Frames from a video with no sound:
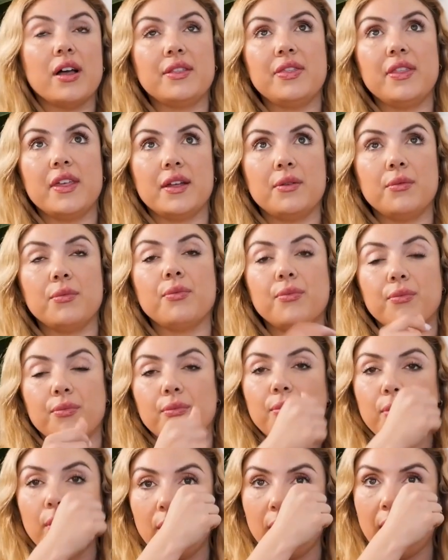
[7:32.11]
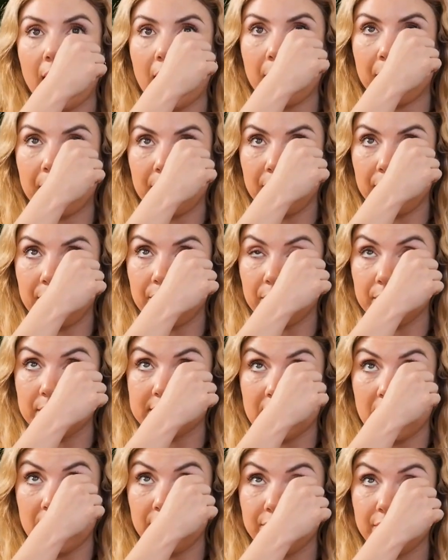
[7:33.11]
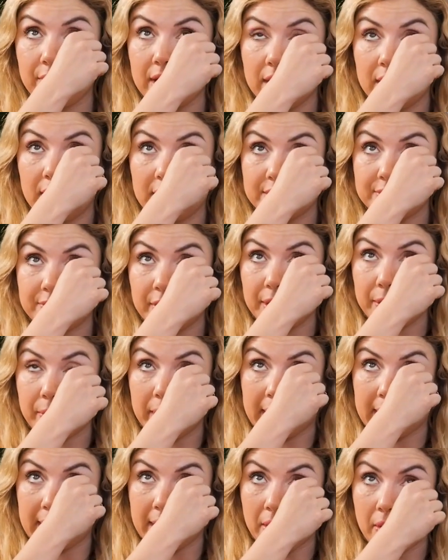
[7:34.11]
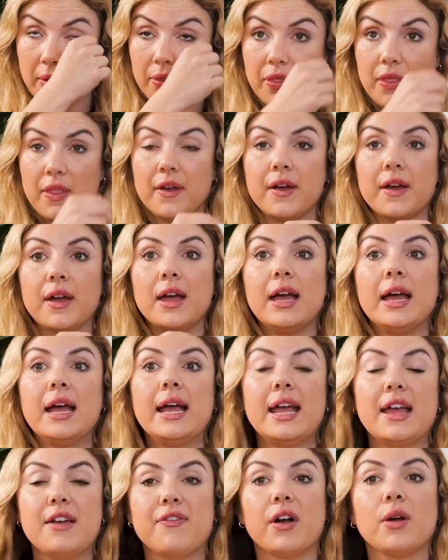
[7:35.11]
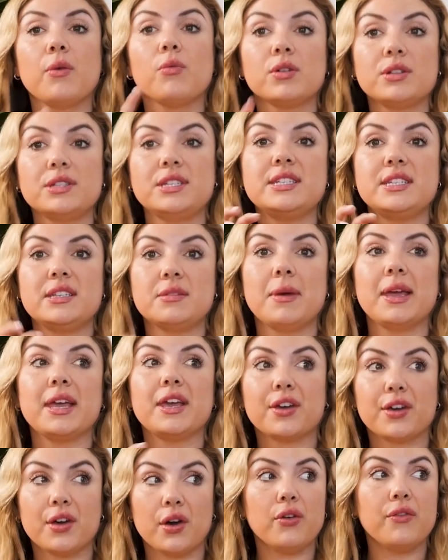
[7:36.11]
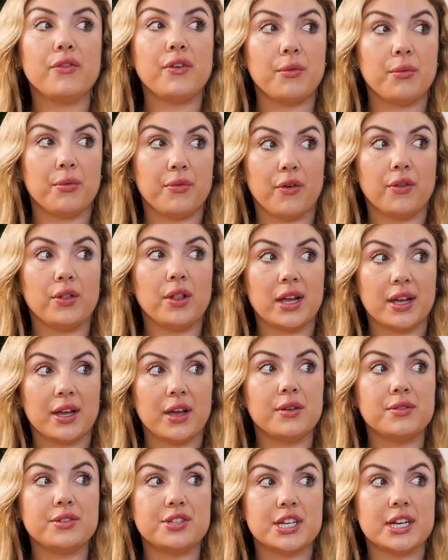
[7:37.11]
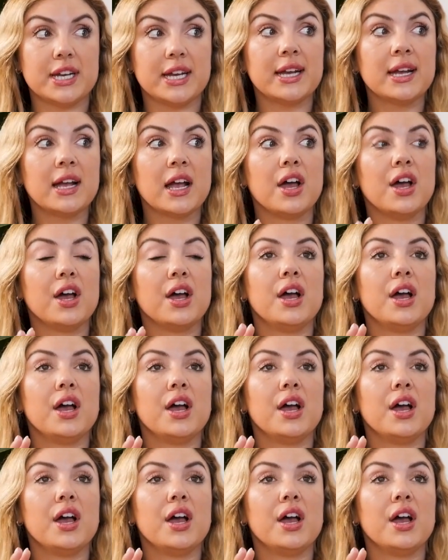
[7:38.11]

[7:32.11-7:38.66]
And then what happened was I realised very quickly on that if I wanted to make a go of it with online coaching,